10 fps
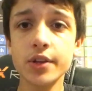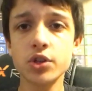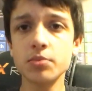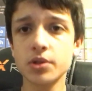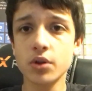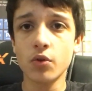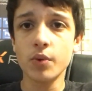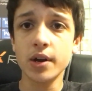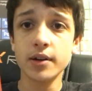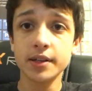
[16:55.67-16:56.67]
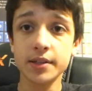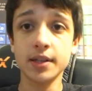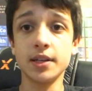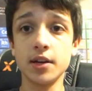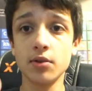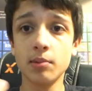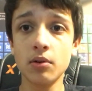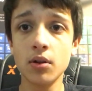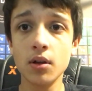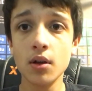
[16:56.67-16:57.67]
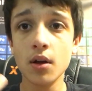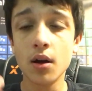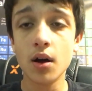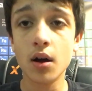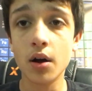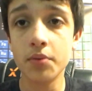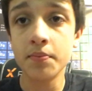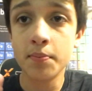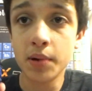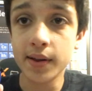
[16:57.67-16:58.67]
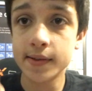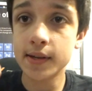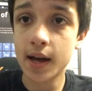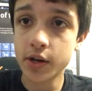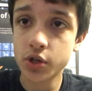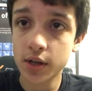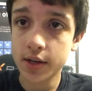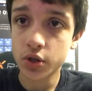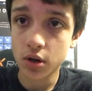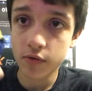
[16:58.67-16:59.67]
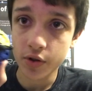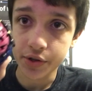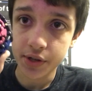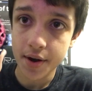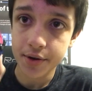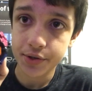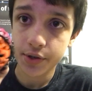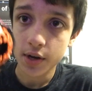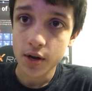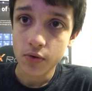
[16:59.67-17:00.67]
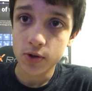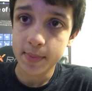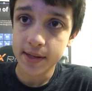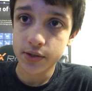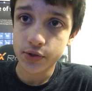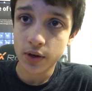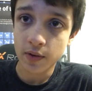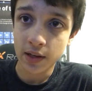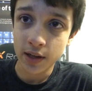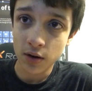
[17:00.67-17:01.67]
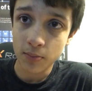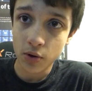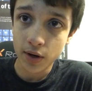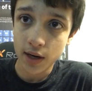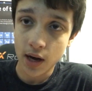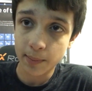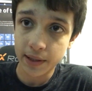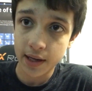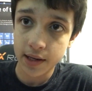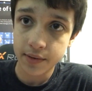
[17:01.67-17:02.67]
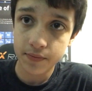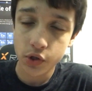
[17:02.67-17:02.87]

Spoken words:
Next cube is a little weird. It's a gear ball, but it's actually, I took off all the centers, which makes the solve a little more complicated.